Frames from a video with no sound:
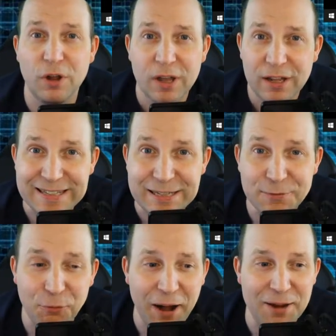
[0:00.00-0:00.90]

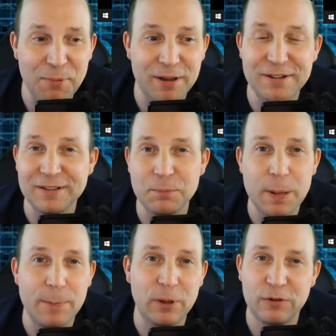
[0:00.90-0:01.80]
defragmenting that
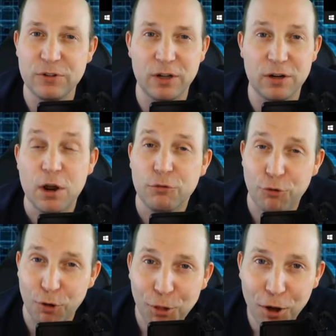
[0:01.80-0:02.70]
people have done for a
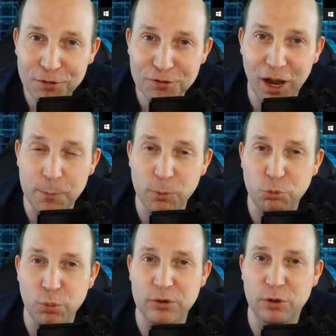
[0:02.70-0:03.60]
long time with
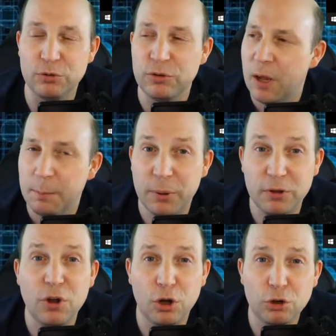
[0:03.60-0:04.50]
Windows, but it's
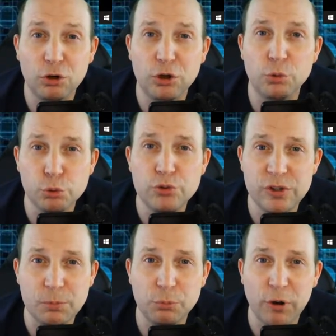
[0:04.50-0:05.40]
a good
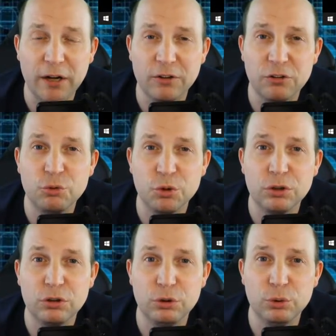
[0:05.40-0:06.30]
routine practice to
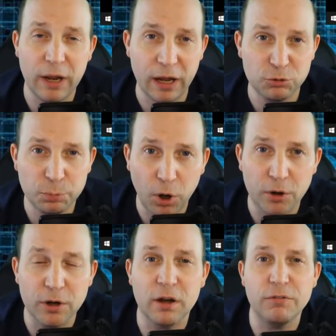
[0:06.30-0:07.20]
include as part
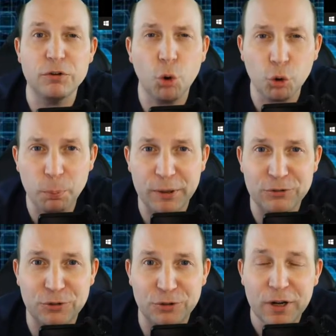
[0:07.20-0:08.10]
of the total
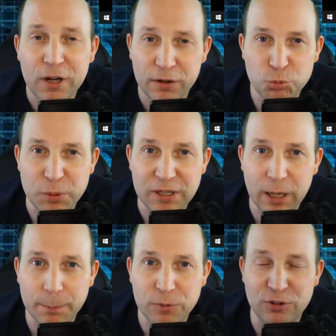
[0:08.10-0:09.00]
picture of speeding
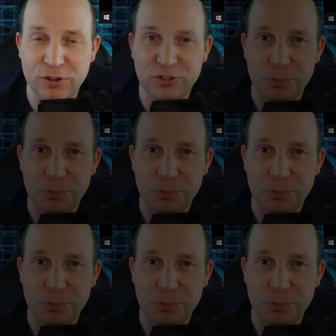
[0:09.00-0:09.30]
up the system.